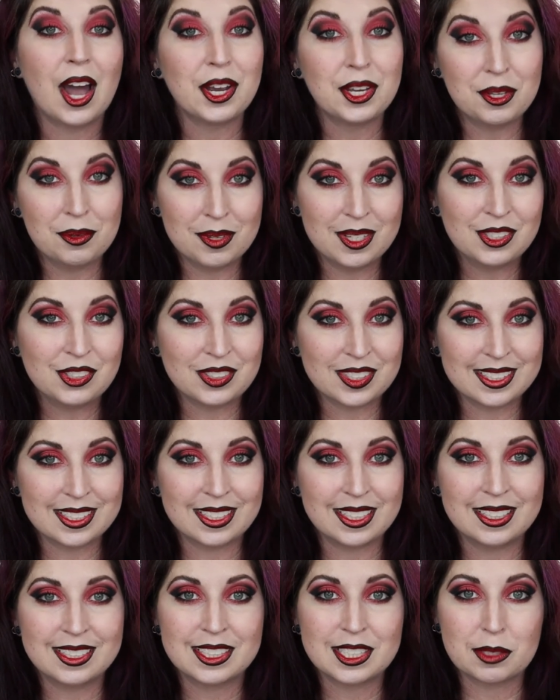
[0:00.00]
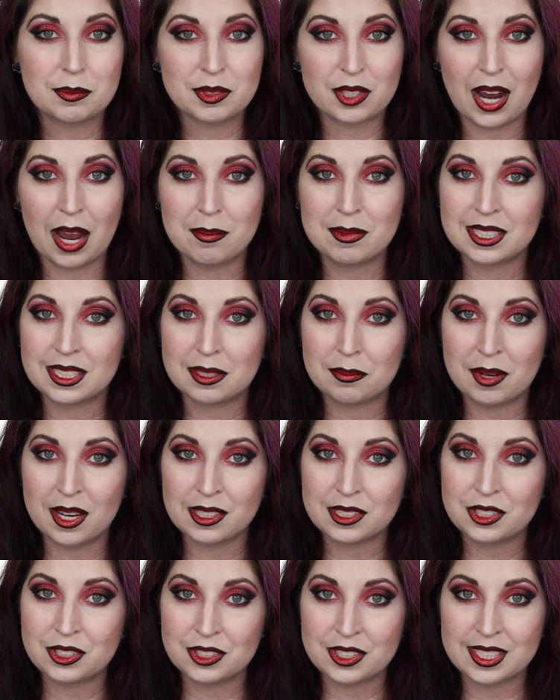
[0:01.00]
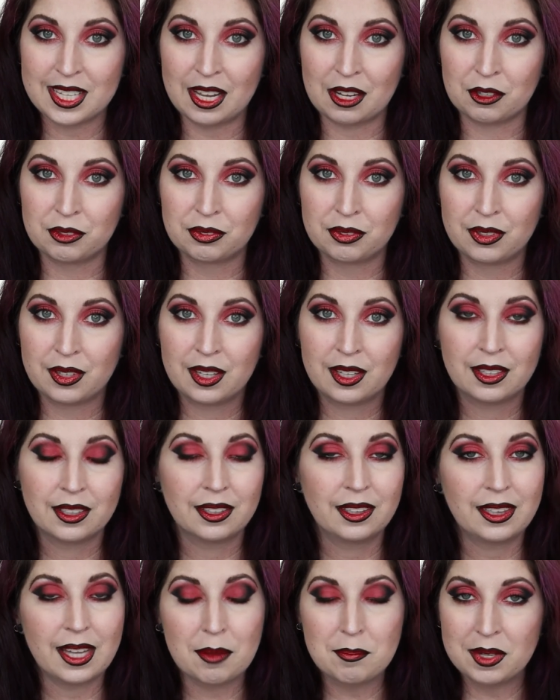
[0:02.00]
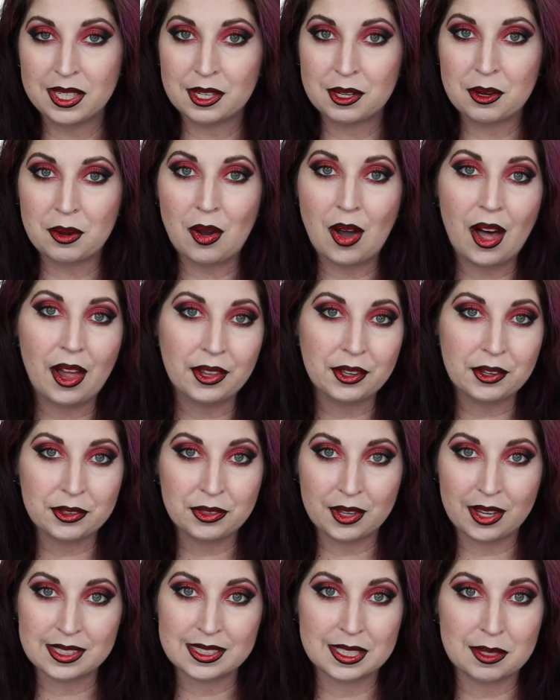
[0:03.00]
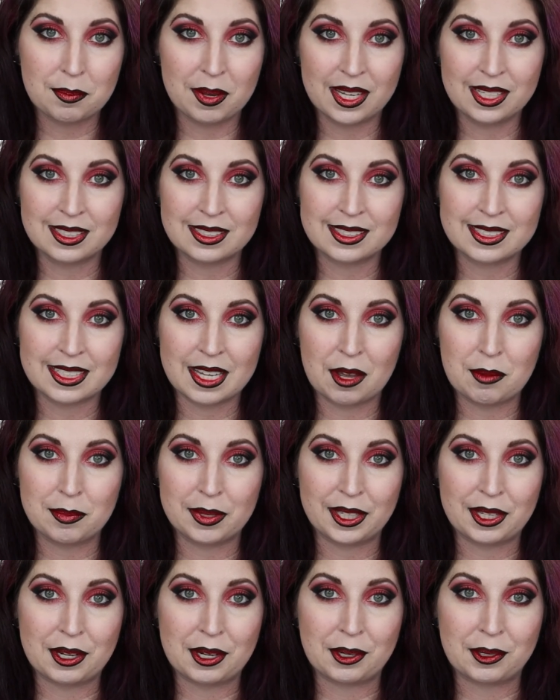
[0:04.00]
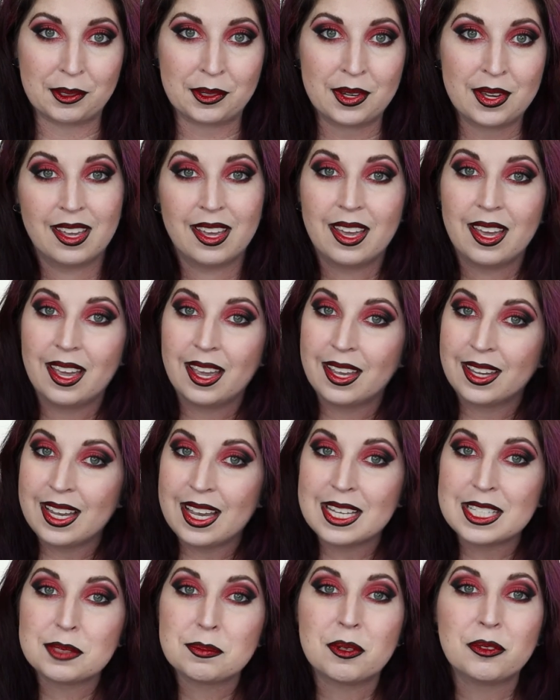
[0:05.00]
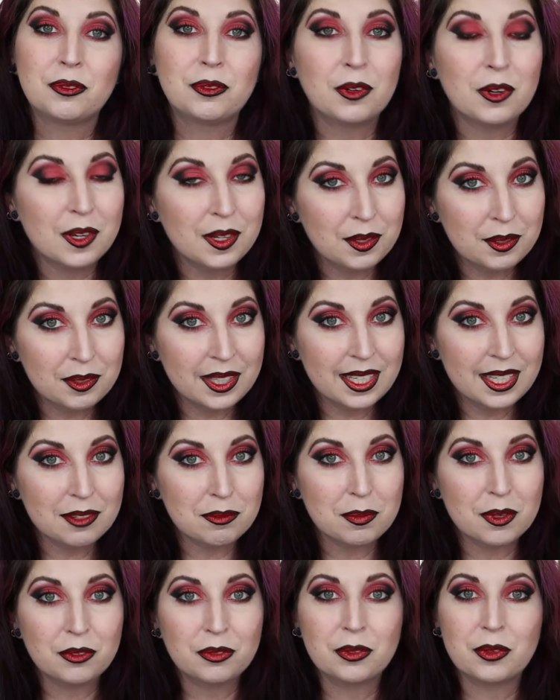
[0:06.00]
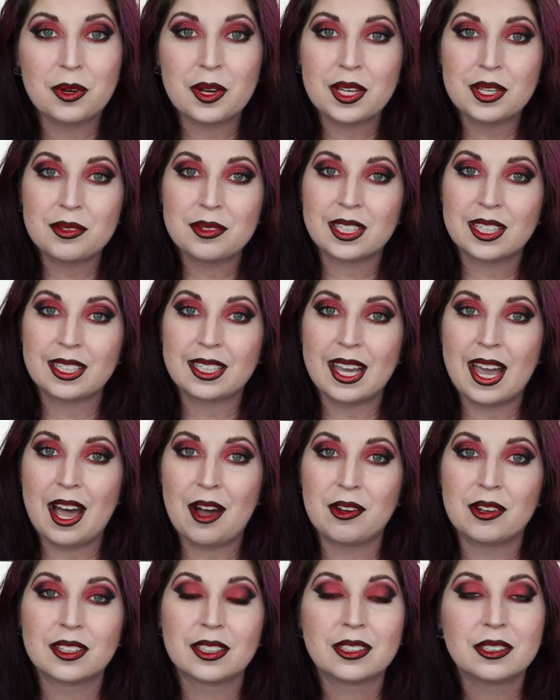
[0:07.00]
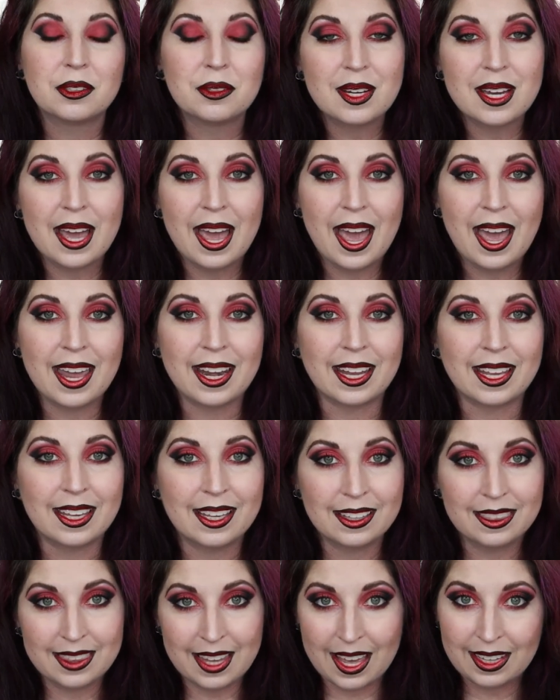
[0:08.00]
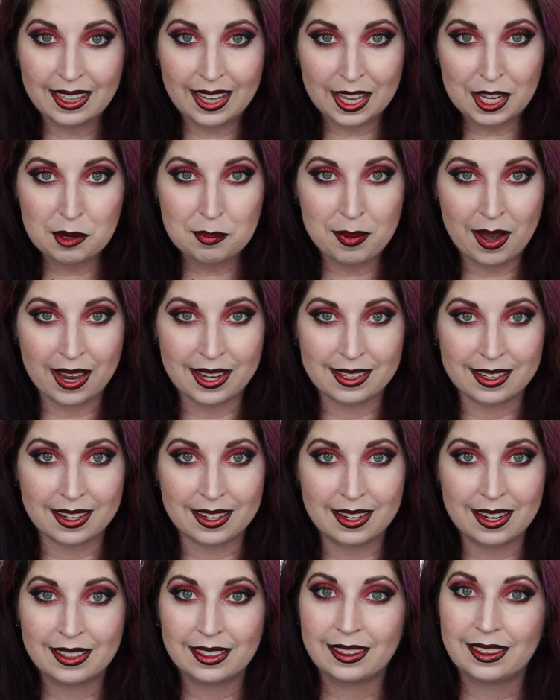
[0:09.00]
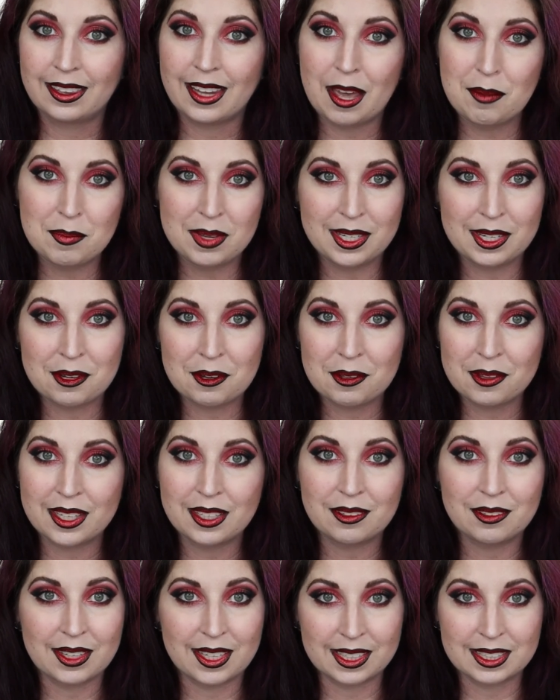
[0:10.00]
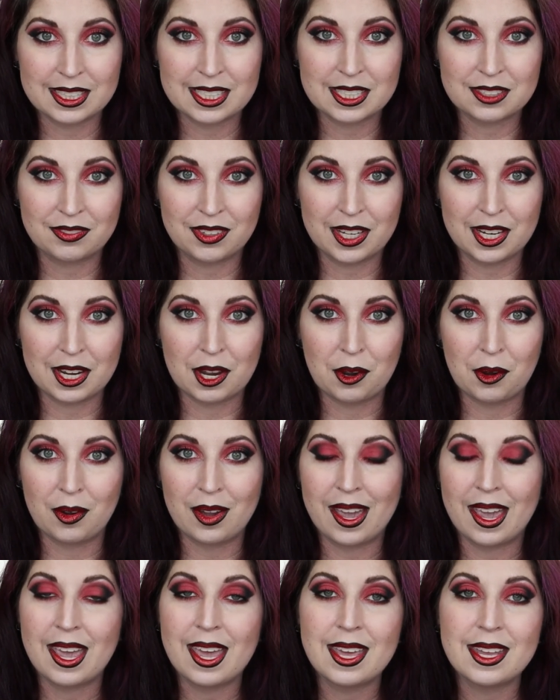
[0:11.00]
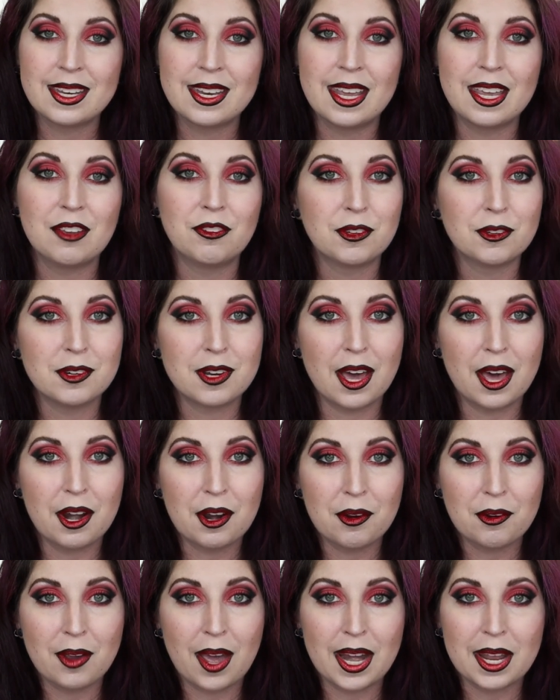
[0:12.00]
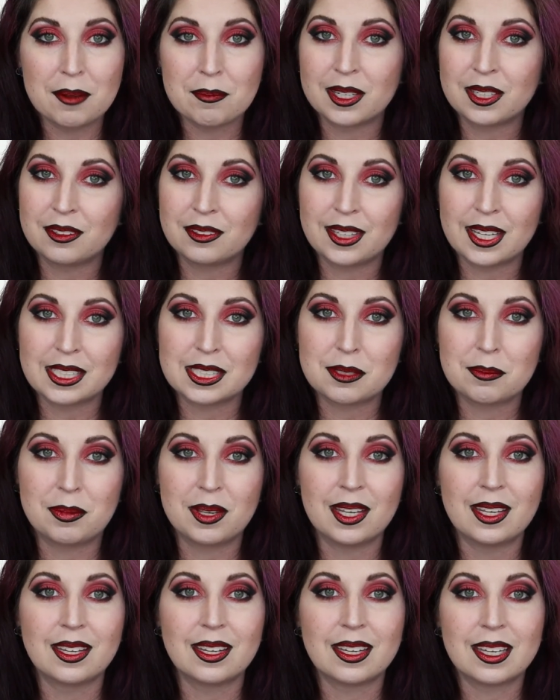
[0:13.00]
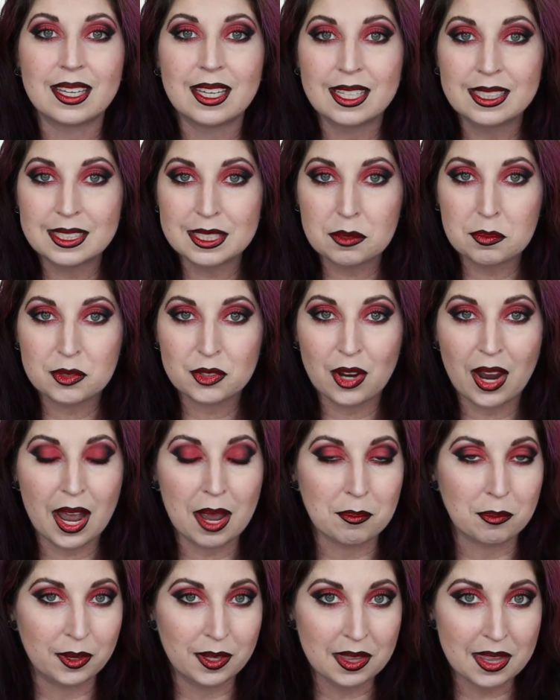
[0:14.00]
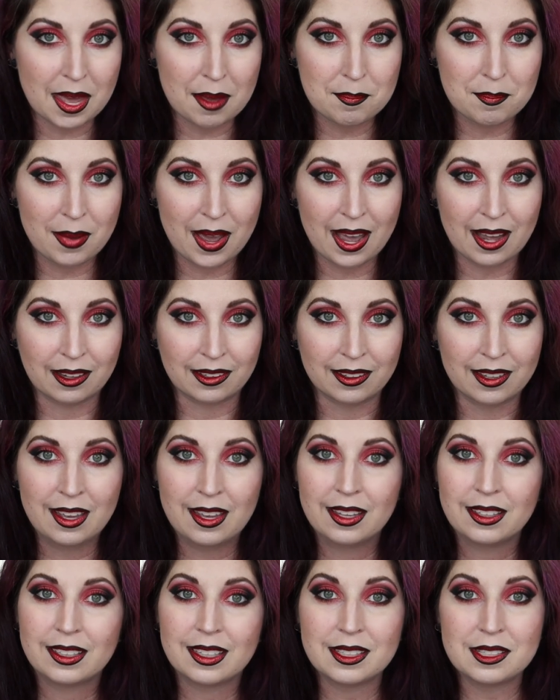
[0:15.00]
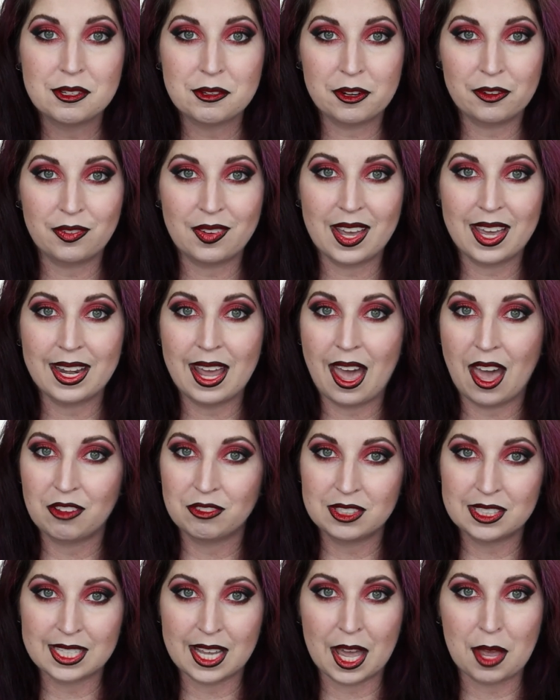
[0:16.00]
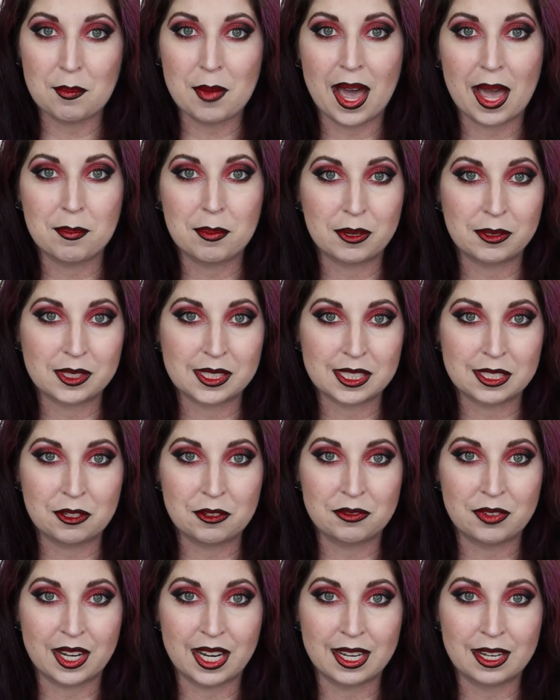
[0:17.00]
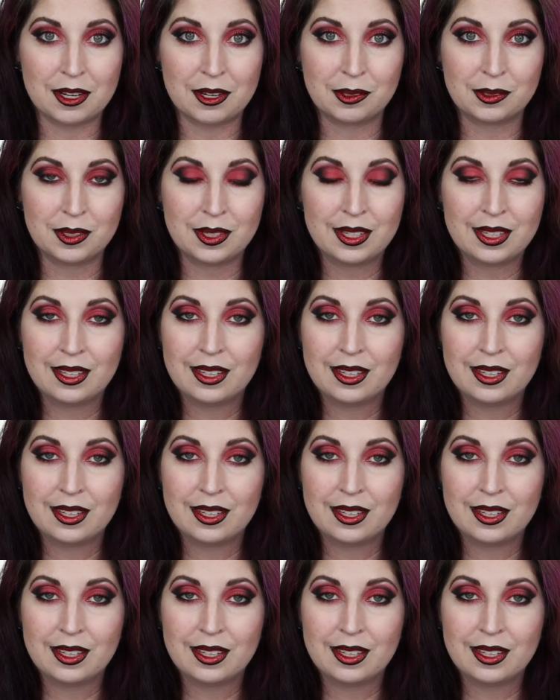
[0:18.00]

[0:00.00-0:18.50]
Are you interested in subscribing to the box yourself? Let me know all your thoughts and opinions down below. And guys, before you leave, before you click out, go ahead, hit that like button. Let me know that you like this video. And if you're not already, but you'd like to be, hit subscribe, ring that bell. Get notified every time I post a new video.